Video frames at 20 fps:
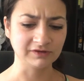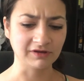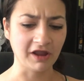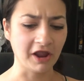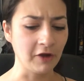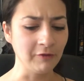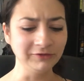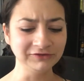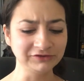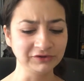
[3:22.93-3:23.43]
I
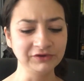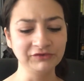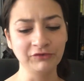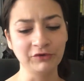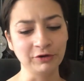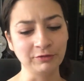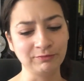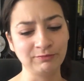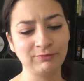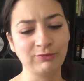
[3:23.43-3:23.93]
almost don't even
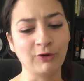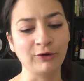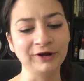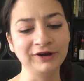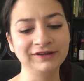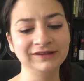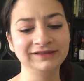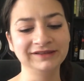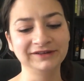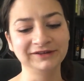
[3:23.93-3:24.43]
want to pour
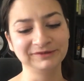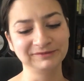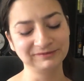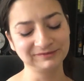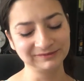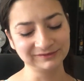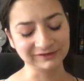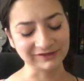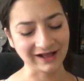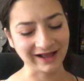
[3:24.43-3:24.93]
it in the
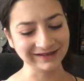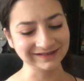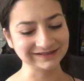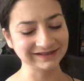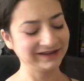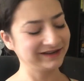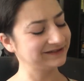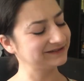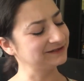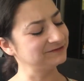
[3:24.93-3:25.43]
glass
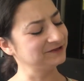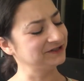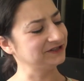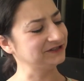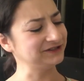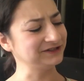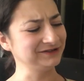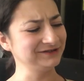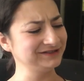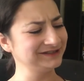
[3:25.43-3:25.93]
yet because I'm like,
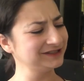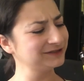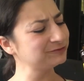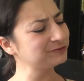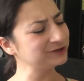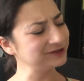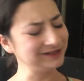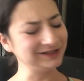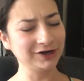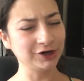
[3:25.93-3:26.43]
you know, this is
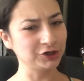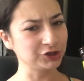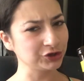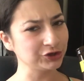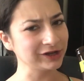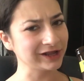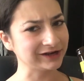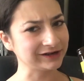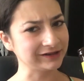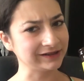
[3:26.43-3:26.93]
pretty darn
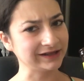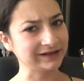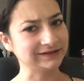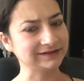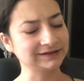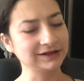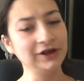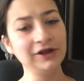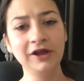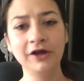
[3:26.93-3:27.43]
good out of
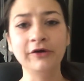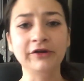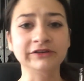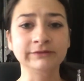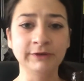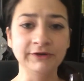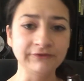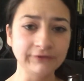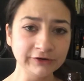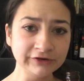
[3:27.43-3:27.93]
this. Okay, so
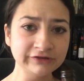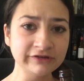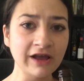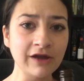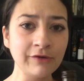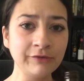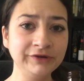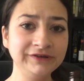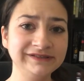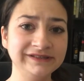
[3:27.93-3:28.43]
my first
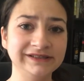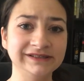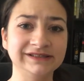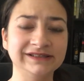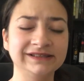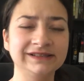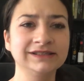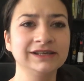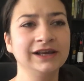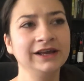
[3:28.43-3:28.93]
thought was
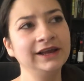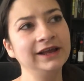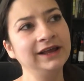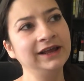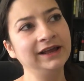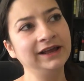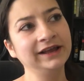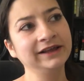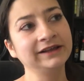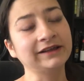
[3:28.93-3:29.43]
it's
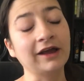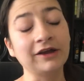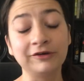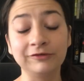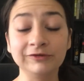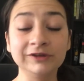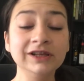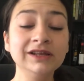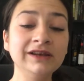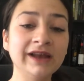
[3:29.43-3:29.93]
got a
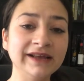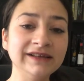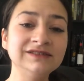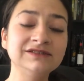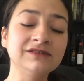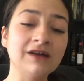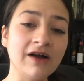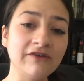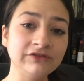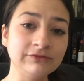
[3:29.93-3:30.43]
really nice
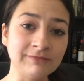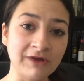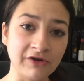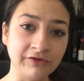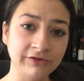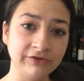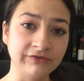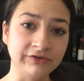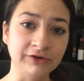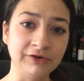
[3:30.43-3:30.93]
soft
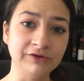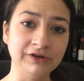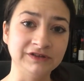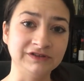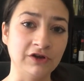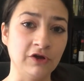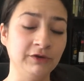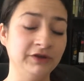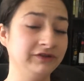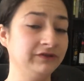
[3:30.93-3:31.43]
mouthfeel. It's
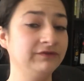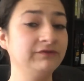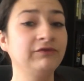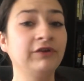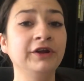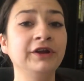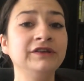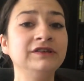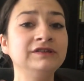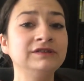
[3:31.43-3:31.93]
all, it's
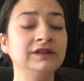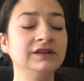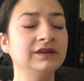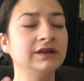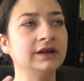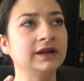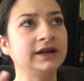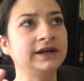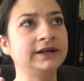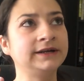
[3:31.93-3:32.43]
very,
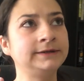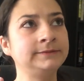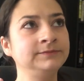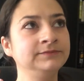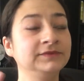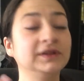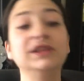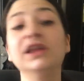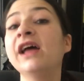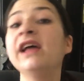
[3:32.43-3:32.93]
uh,
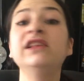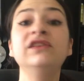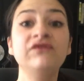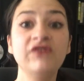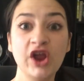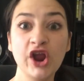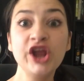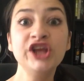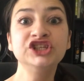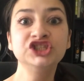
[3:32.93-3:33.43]
it's, it's
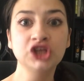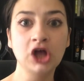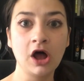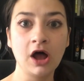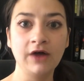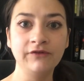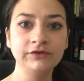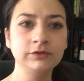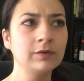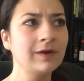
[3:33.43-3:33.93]
very
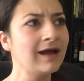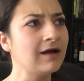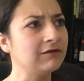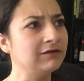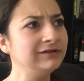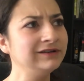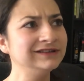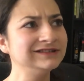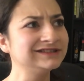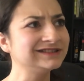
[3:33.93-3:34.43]
soft. Wow, I
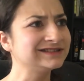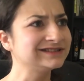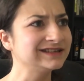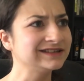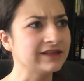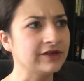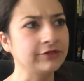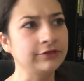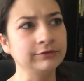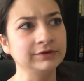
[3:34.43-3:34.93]
wouldn't just say
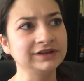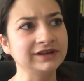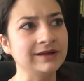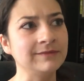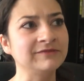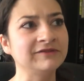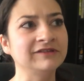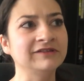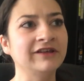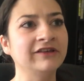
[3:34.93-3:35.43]
that three
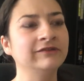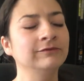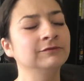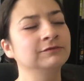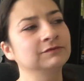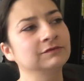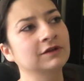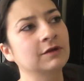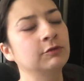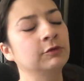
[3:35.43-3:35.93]
times in the last
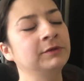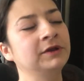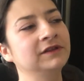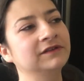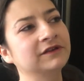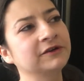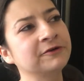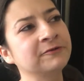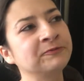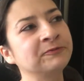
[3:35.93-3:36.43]
couple minutes.
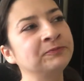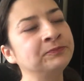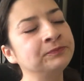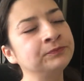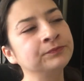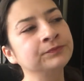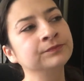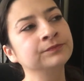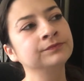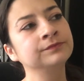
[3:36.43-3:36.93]
Um,
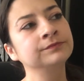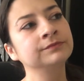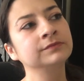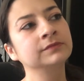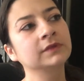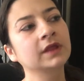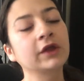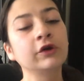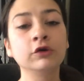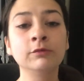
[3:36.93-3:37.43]

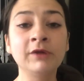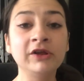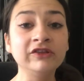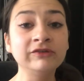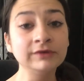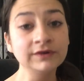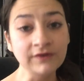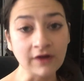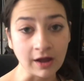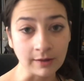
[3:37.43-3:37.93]
it reminds
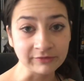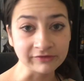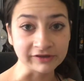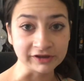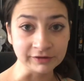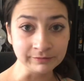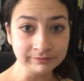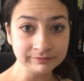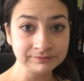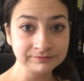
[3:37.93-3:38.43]
me of Hopslam